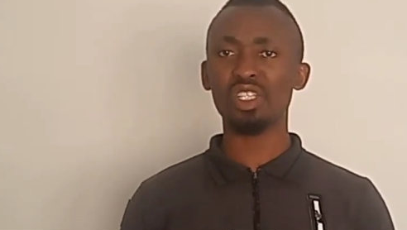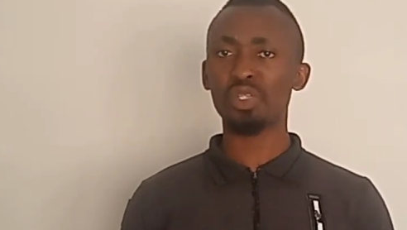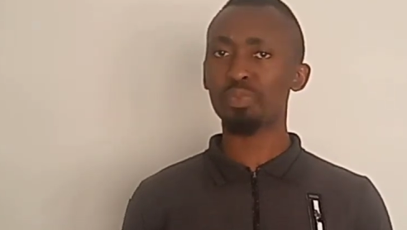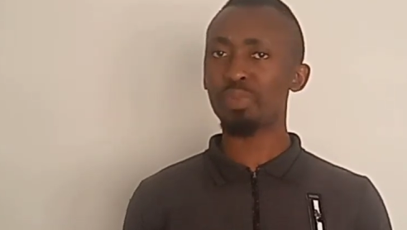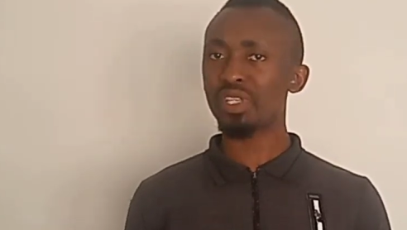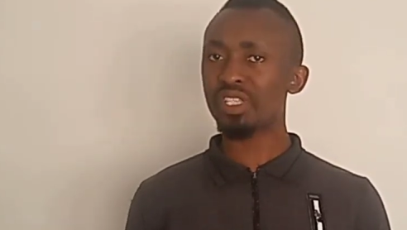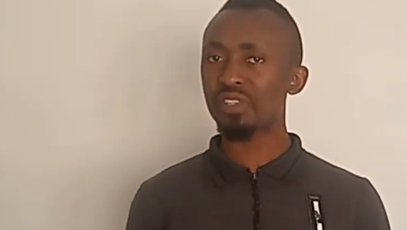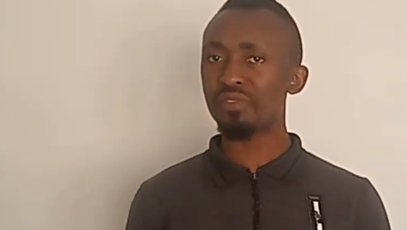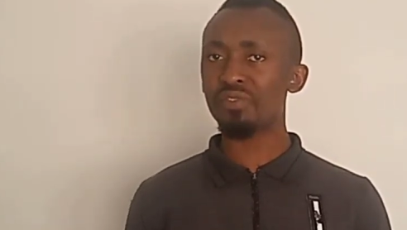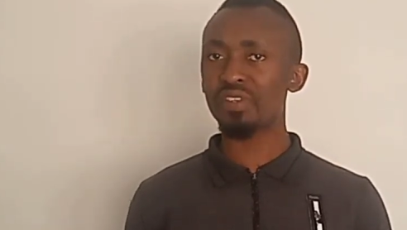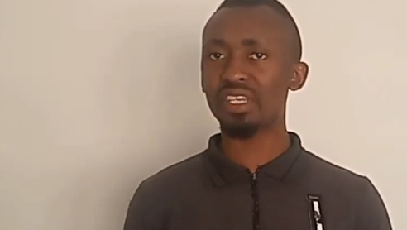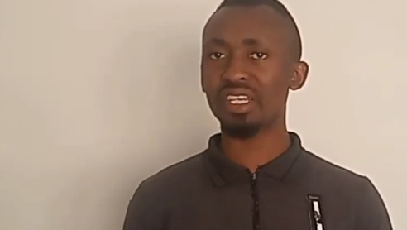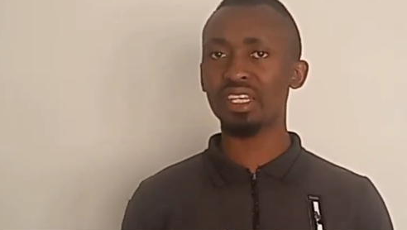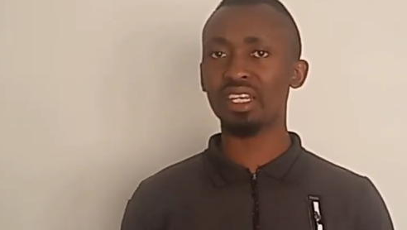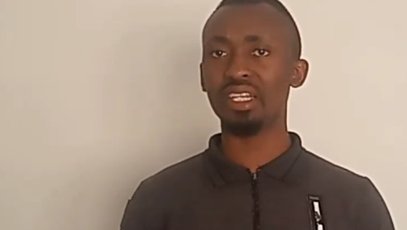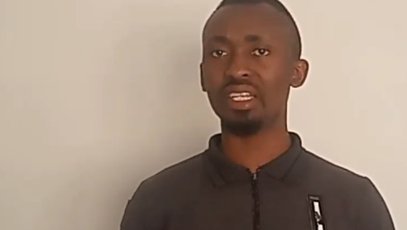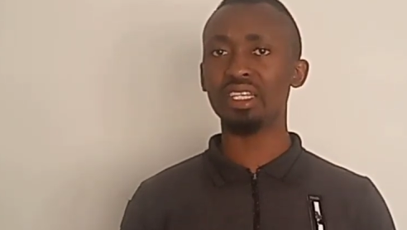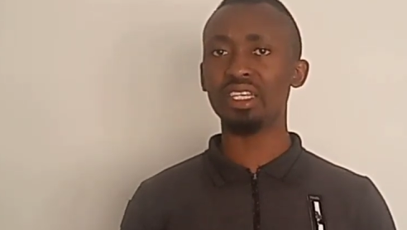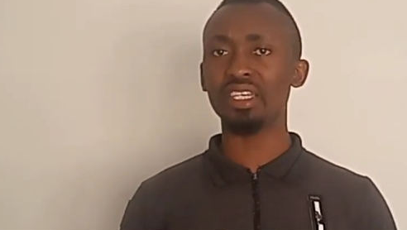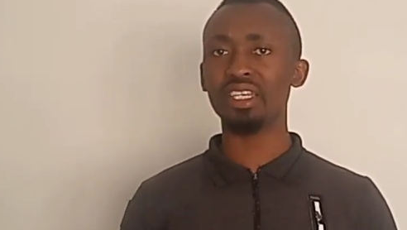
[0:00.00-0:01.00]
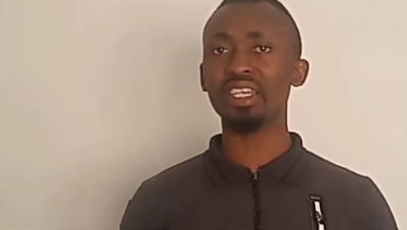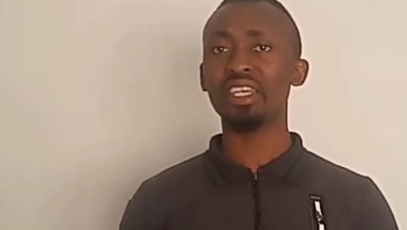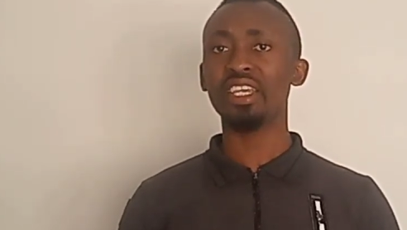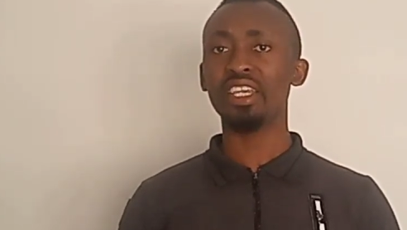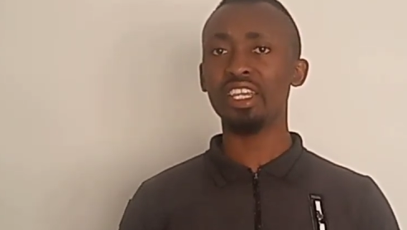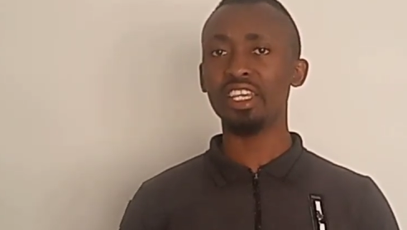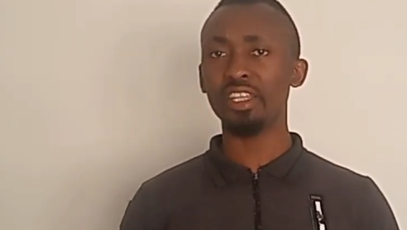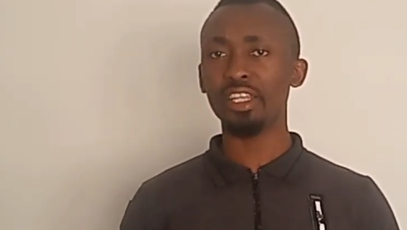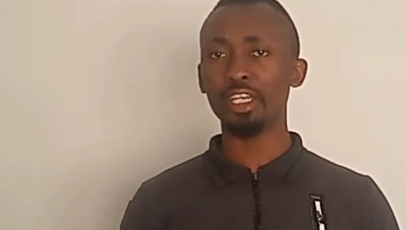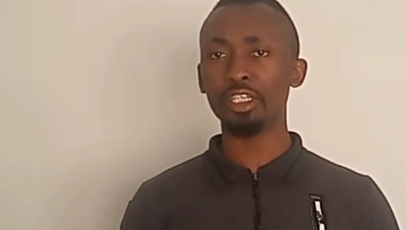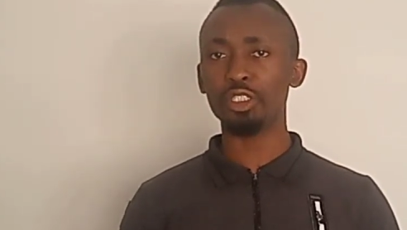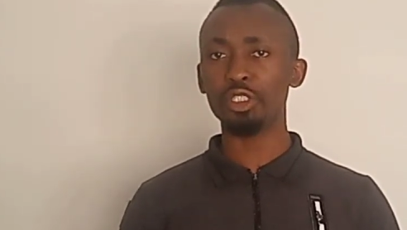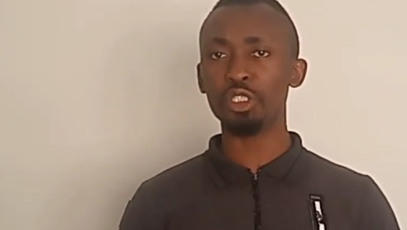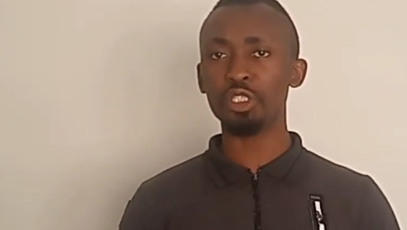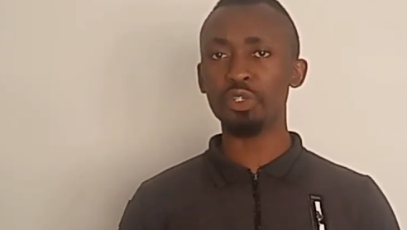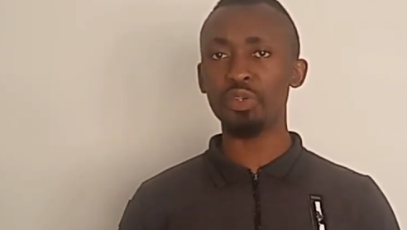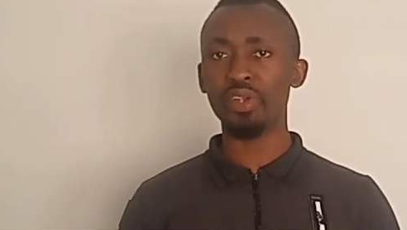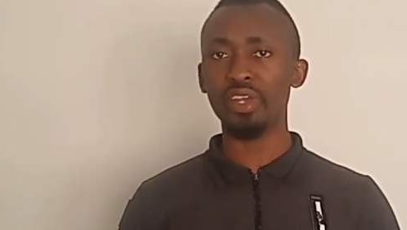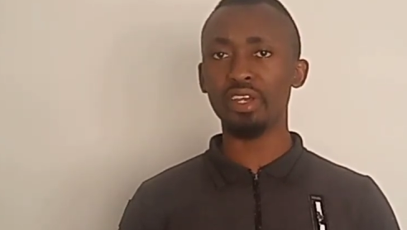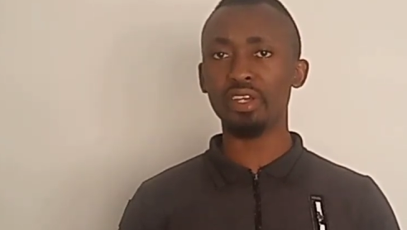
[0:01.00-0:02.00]
specifically in
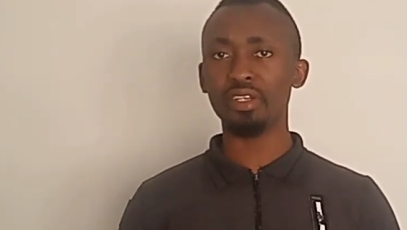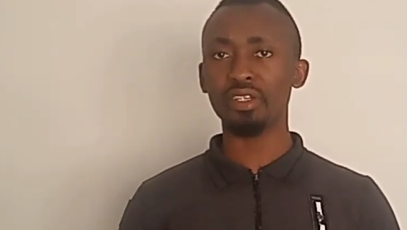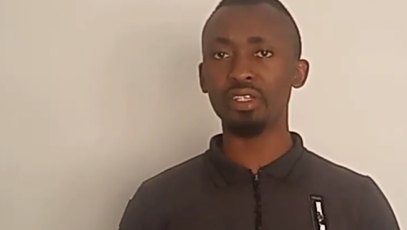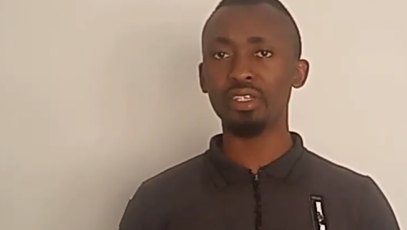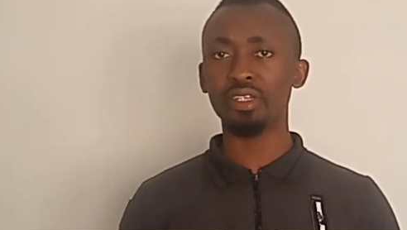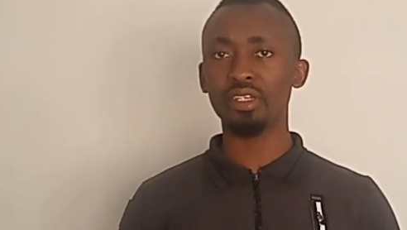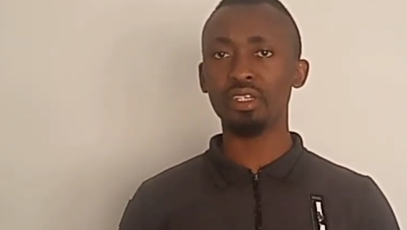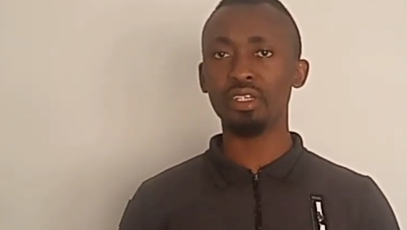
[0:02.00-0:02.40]
Nigeria.